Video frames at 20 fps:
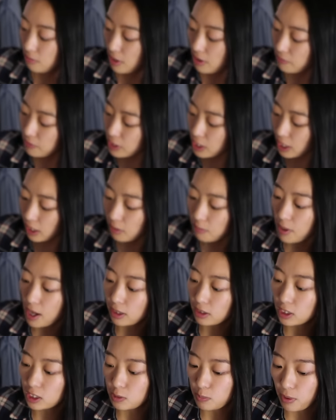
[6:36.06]
Everything
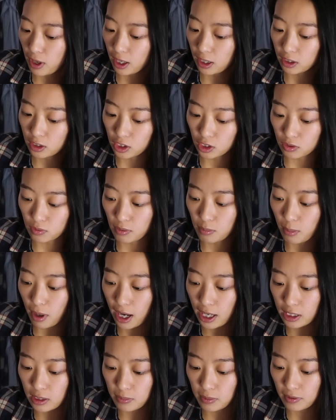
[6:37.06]
about this bag just
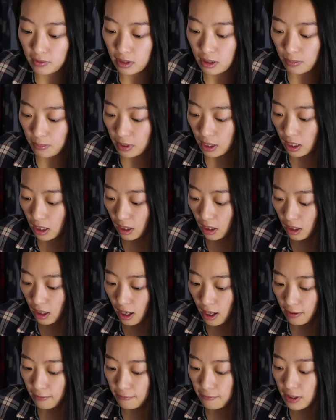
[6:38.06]
reminds me of something
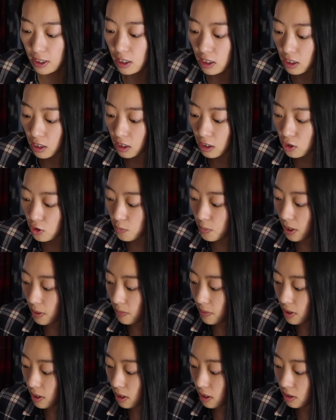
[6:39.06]
kind of vintage,
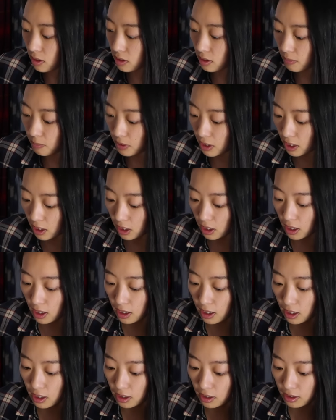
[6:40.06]
maybe something
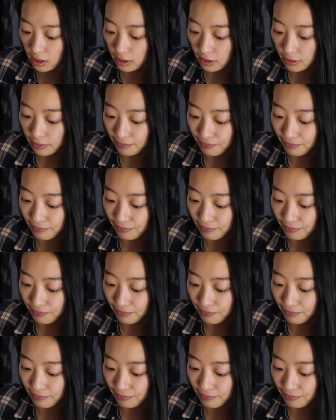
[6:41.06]
like,